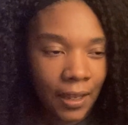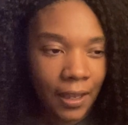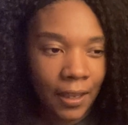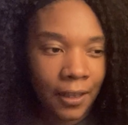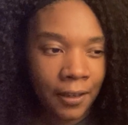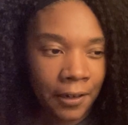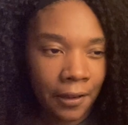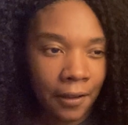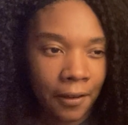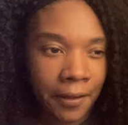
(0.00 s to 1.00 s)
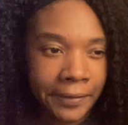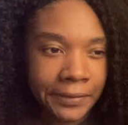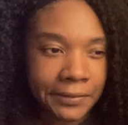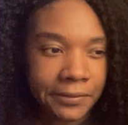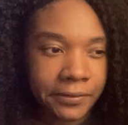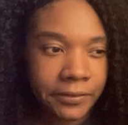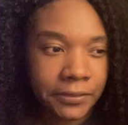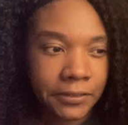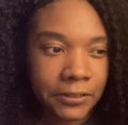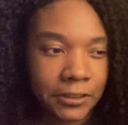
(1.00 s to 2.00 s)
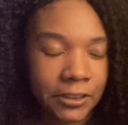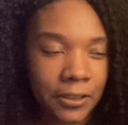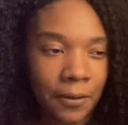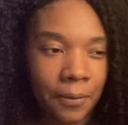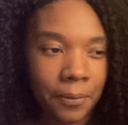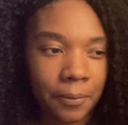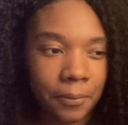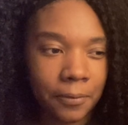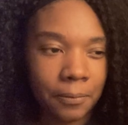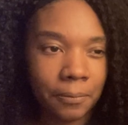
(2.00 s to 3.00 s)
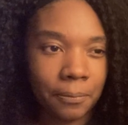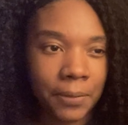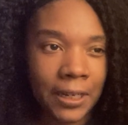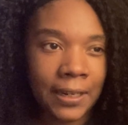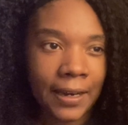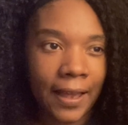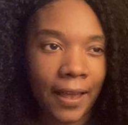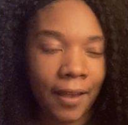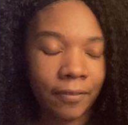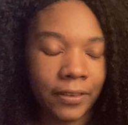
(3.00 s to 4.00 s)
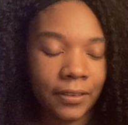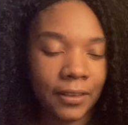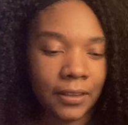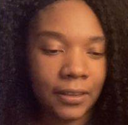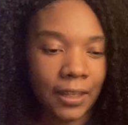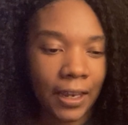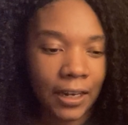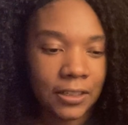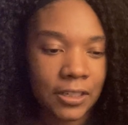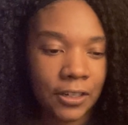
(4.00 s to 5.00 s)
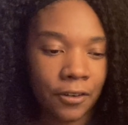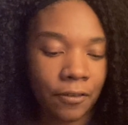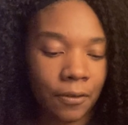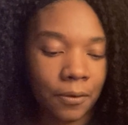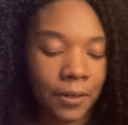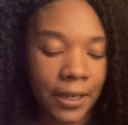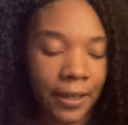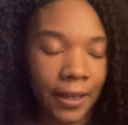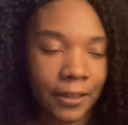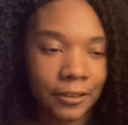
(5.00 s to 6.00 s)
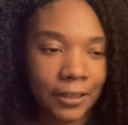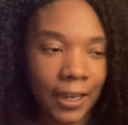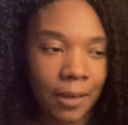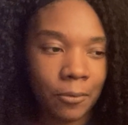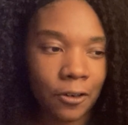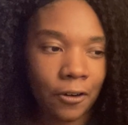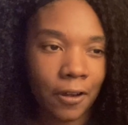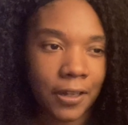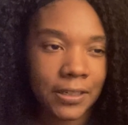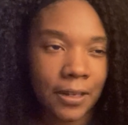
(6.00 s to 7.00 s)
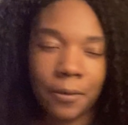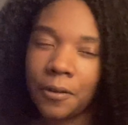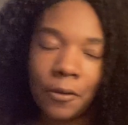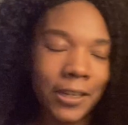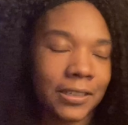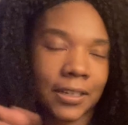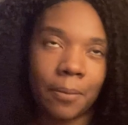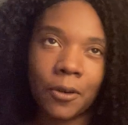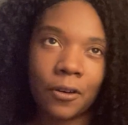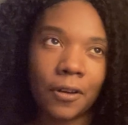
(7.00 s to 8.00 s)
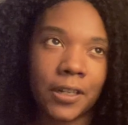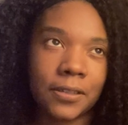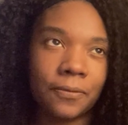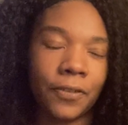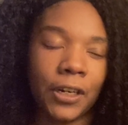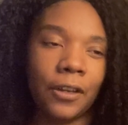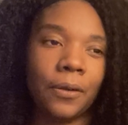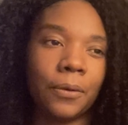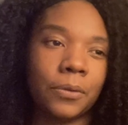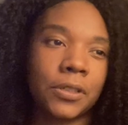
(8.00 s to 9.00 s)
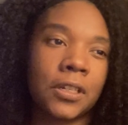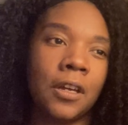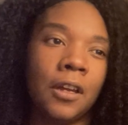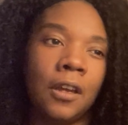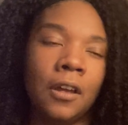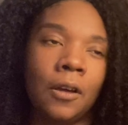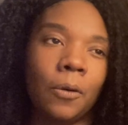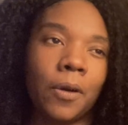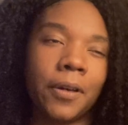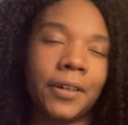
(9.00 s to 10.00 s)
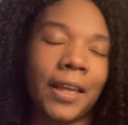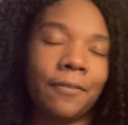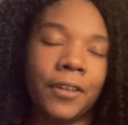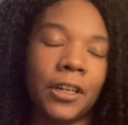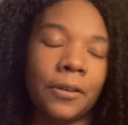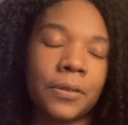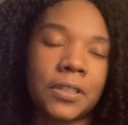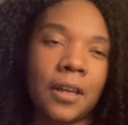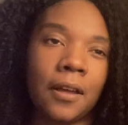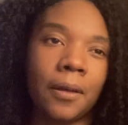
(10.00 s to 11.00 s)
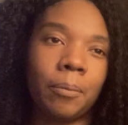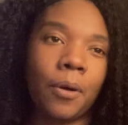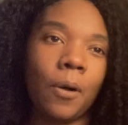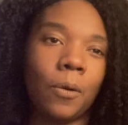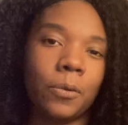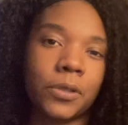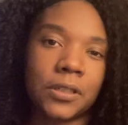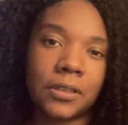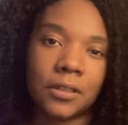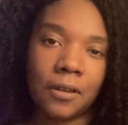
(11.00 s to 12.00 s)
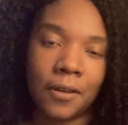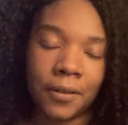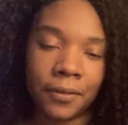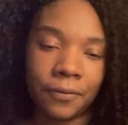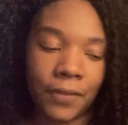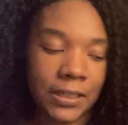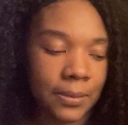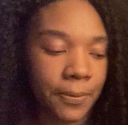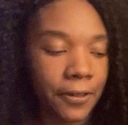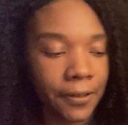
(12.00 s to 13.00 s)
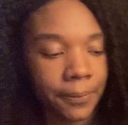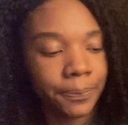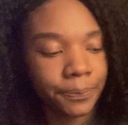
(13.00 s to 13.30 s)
And so being that I have the 18-year-old, I came across, I always come across videos, or not videos, posts on Facebook,